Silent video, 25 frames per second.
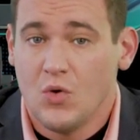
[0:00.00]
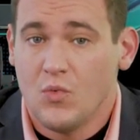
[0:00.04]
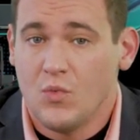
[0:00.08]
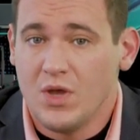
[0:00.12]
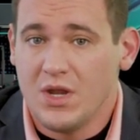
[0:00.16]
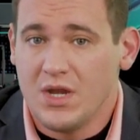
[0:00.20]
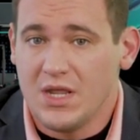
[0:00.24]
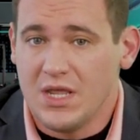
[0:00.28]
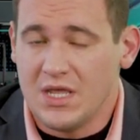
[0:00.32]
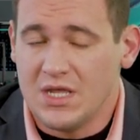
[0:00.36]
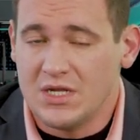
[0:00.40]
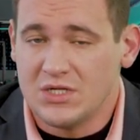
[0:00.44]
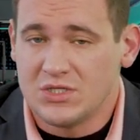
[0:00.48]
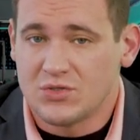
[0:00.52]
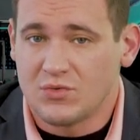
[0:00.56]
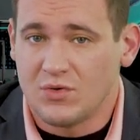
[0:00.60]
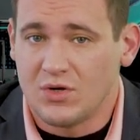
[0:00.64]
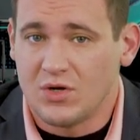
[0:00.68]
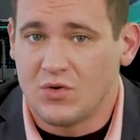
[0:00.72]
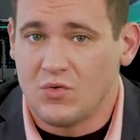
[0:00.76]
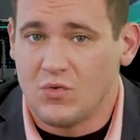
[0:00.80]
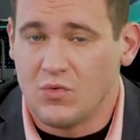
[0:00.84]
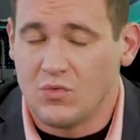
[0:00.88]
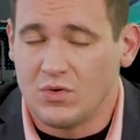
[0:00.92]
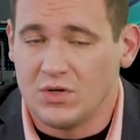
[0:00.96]
when
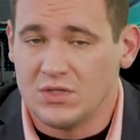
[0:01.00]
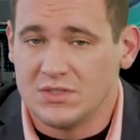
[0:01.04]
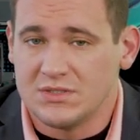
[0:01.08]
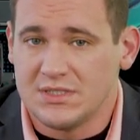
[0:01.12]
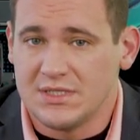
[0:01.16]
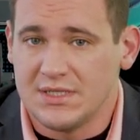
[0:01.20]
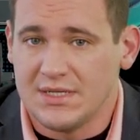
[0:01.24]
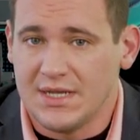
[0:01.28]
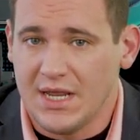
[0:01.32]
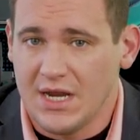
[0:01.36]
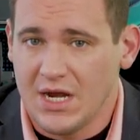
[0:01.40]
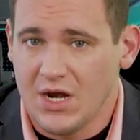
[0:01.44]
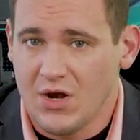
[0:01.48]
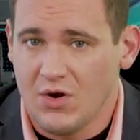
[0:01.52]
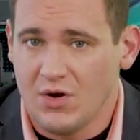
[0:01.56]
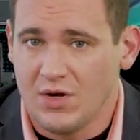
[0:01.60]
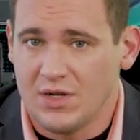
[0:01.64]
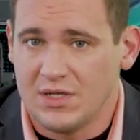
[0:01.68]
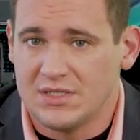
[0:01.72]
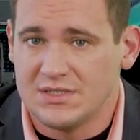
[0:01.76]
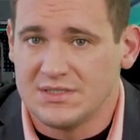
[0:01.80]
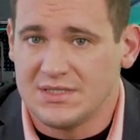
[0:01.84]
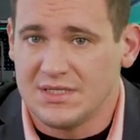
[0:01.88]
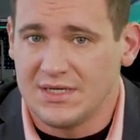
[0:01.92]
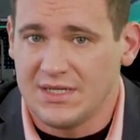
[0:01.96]
entering quarantine
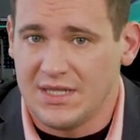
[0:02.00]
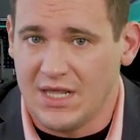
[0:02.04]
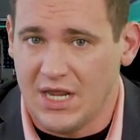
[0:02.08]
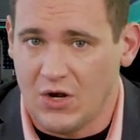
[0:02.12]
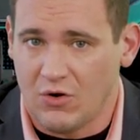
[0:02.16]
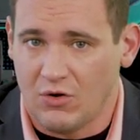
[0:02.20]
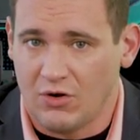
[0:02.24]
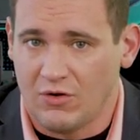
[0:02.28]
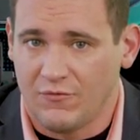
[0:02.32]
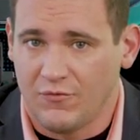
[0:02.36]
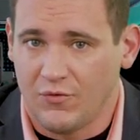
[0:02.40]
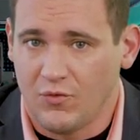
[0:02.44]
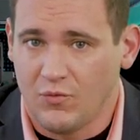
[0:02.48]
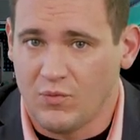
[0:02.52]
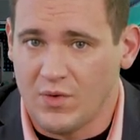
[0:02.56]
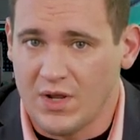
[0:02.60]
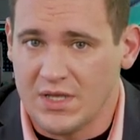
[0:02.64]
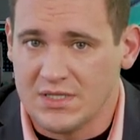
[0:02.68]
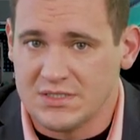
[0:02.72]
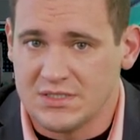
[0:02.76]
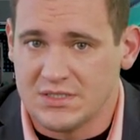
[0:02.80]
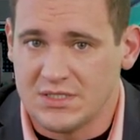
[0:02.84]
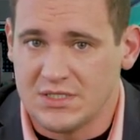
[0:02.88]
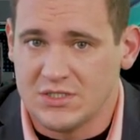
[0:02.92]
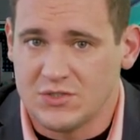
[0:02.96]
areas and caring for
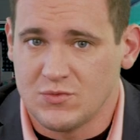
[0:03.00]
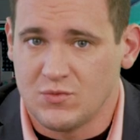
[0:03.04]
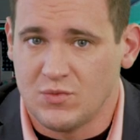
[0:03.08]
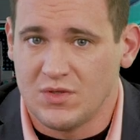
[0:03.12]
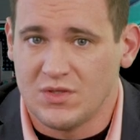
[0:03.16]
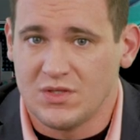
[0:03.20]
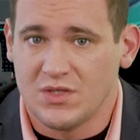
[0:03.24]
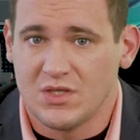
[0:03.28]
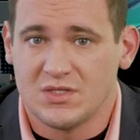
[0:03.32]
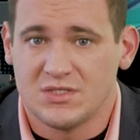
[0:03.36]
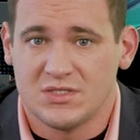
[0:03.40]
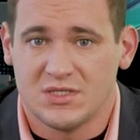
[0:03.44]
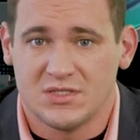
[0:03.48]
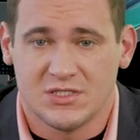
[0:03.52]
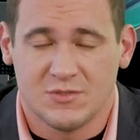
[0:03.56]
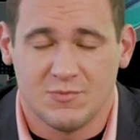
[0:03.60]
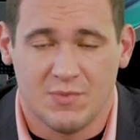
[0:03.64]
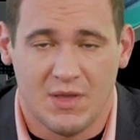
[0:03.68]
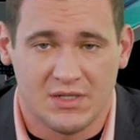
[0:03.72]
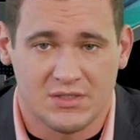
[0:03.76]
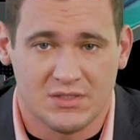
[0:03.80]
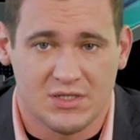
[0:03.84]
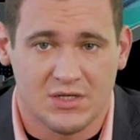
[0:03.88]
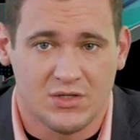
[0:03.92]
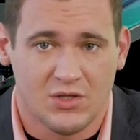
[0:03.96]
residents with
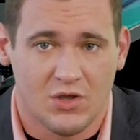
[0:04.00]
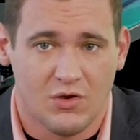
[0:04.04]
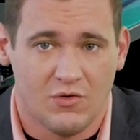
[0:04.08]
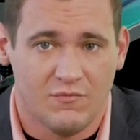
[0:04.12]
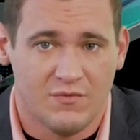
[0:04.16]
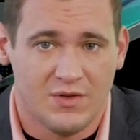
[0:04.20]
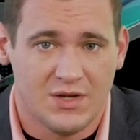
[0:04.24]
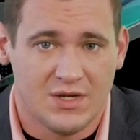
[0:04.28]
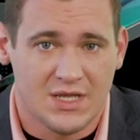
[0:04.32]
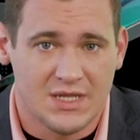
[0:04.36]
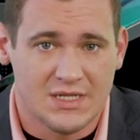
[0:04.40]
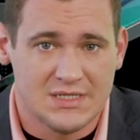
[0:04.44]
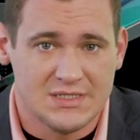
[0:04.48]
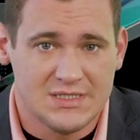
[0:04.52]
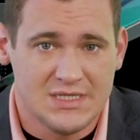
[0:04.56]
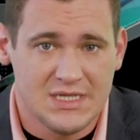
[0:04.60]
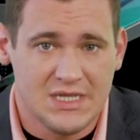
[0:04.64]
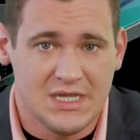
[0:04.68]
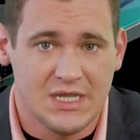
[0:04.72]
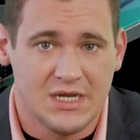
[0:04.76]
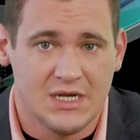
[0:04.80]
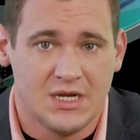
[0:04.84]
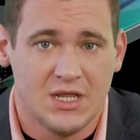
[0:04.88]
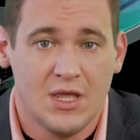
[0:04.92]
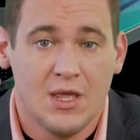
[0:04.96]
suspected
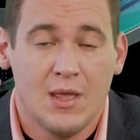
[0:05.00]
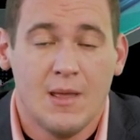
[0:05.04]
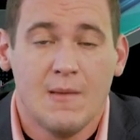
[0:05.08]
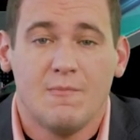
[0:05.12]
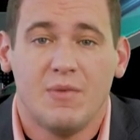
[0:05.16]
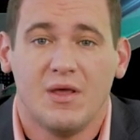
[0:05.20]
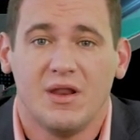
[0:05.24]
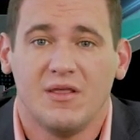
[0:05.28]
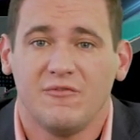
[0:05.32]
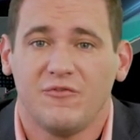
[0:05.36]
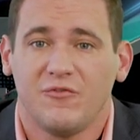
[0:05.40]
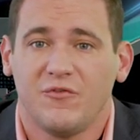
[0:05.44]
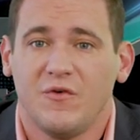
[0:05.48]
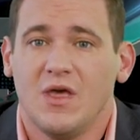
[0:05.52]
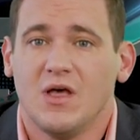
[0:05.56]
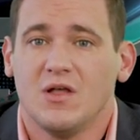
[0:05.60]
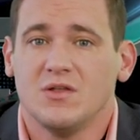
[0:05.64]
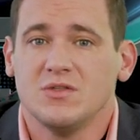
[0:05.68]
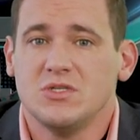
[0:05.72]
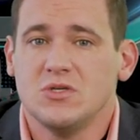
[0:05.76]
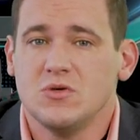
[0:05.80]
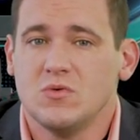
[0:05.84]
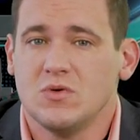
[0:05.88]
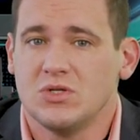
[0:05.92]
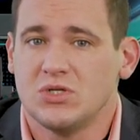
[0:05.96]
COVID-19, but it
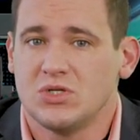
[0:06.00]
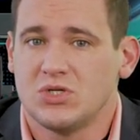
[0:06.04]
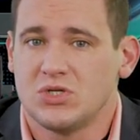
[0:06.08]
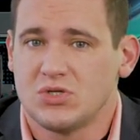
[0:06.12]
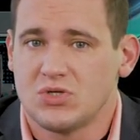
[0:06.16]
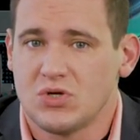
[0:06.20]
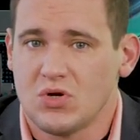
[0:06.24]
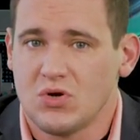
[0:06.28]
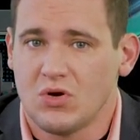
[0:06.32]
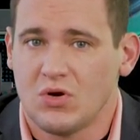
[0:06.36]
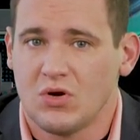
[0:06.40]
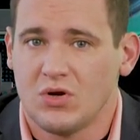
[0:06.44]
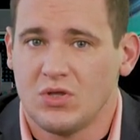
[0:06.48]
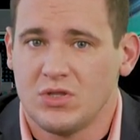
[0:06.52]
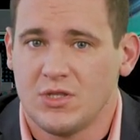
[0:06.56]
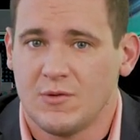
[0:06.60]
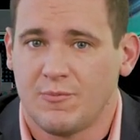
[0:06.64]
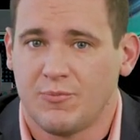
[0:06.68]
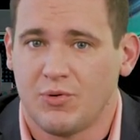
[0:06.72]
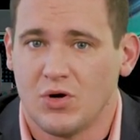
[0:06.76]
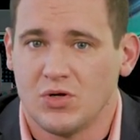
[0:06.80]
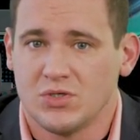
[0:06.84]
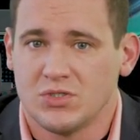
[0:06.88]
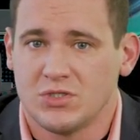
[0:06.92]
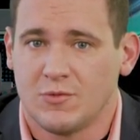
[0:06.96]
failed to ensure the
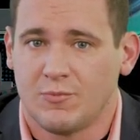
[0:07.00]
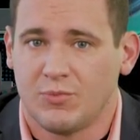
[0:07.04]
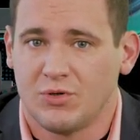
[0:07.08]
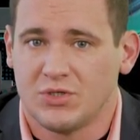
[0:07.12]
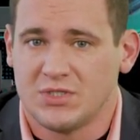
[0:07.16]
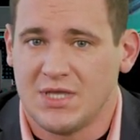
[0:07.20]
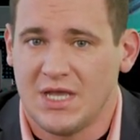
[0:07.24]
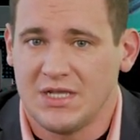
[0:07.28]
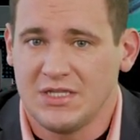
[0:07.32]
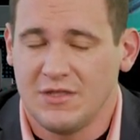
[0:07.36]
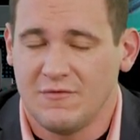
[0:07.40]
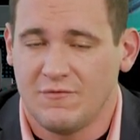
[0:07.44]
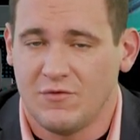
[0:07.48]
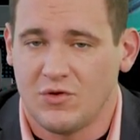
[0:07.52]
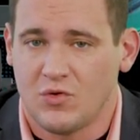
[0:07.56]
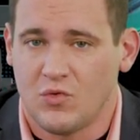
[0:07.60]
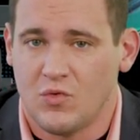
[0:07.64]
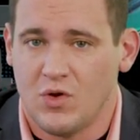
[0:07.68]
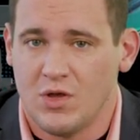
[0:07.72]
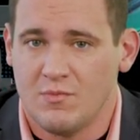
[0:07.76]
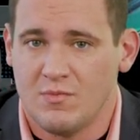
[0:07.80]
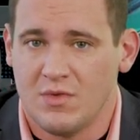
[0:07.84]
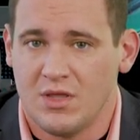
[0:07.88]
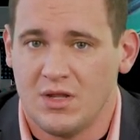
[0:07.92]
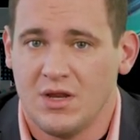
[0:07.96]
personal protective
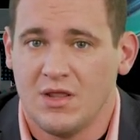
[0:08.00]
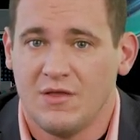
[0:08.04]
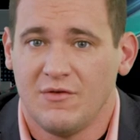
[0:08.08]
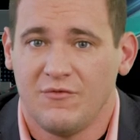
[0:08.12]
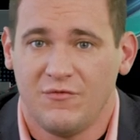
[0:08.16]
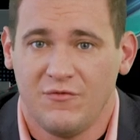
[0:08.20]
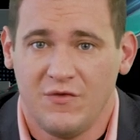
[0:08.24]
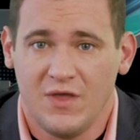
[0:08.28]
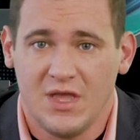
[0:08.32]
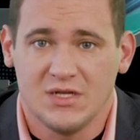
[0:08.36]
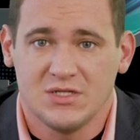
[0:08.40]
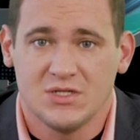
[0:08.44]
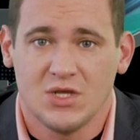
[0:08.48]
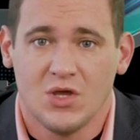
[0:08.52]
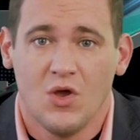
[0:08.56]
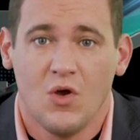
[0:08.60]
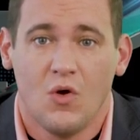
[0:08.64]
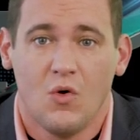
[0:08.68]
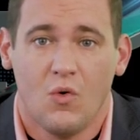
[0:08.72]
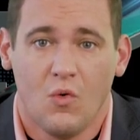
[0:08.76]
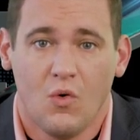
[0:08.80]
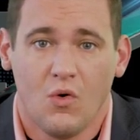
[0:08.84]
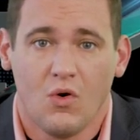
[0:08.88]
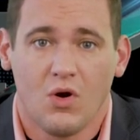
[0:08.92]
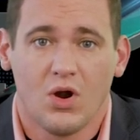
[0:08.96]
equipment fit
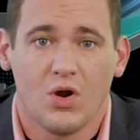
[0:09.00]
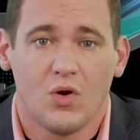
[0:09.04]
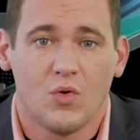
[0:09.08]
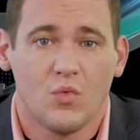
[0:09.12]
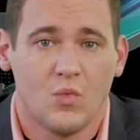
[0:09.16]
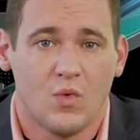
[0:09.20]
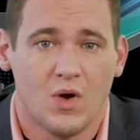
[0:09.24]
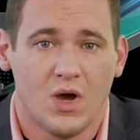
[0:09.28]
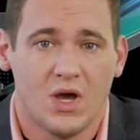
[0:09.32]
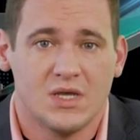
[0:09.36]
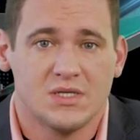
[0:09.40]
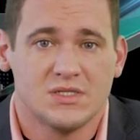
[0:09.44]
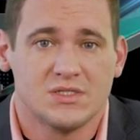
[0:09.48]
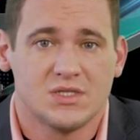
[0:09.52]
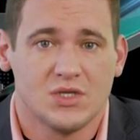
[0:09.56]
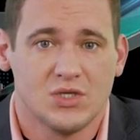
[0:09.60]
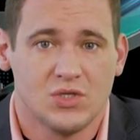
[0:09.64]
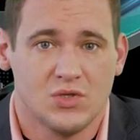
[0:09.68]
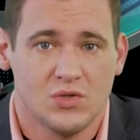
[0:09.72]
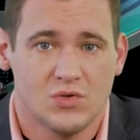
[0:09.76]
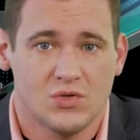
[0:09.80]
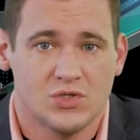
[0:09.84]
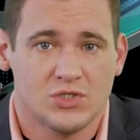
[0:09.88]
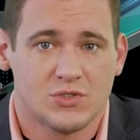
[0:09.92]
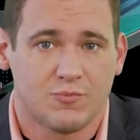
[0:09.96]
or was
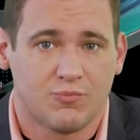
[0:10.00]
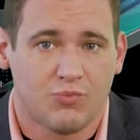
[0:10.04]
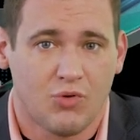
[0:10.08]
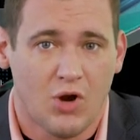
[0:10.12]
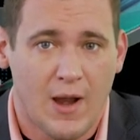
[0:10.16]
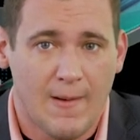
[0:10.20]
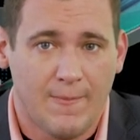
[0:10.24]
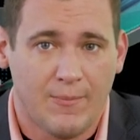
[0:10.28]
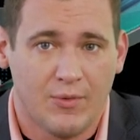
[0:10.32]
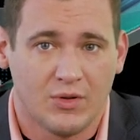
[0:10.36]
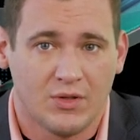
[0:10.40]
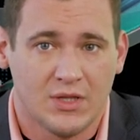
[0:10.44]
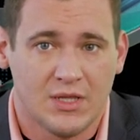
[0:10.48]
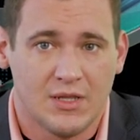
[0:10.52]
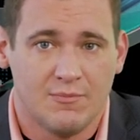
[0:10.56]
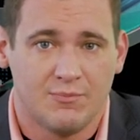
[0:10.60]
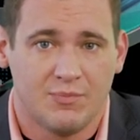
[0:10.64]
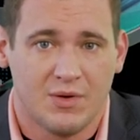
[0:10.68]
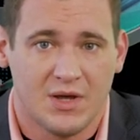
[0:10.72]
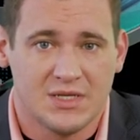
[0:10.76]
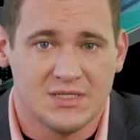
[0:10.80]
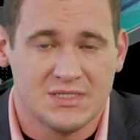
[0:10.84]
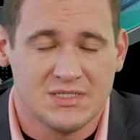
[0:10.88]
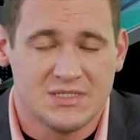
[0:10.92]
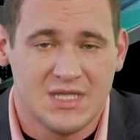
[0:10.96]
used properly
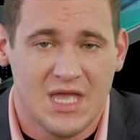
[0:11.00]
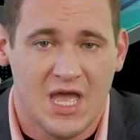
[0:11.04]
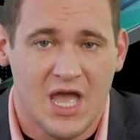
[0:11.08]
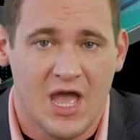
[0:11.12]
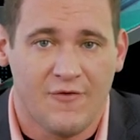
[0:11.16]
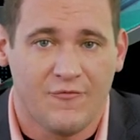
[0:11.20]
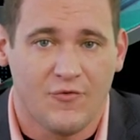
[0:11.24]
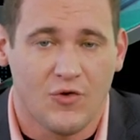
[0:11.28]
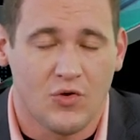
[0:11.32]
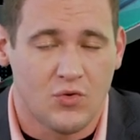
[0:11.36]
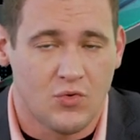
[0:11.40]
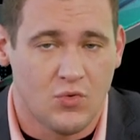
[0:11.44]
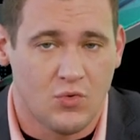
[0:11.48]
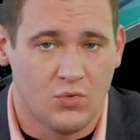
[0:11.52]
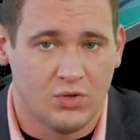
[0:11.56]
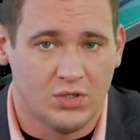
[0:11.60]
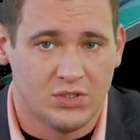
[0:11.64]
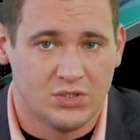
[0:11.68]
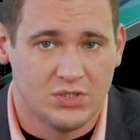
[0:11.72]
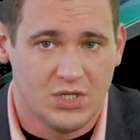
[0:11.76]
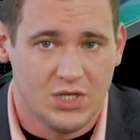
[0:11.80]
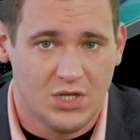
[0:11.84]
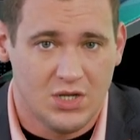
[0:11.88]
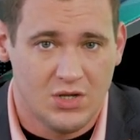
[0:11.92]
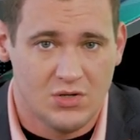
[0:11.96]
by staff,
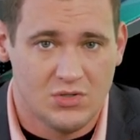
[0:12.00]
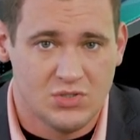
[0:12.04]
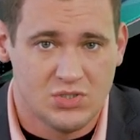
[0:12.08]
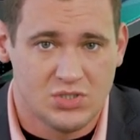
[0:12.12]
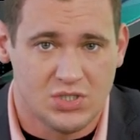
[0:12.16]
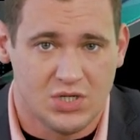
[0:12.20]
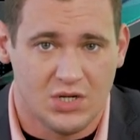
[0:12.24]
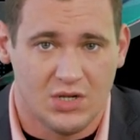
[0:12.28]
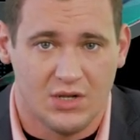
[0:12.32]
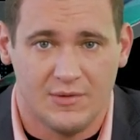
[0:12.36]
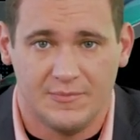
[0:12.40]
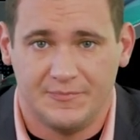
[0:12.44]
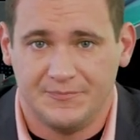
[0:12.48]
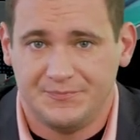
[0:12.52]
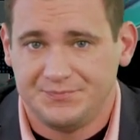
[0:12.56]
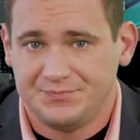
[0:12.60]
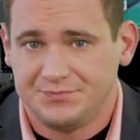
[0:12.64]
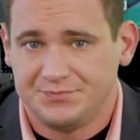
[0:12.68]
according to OSHA.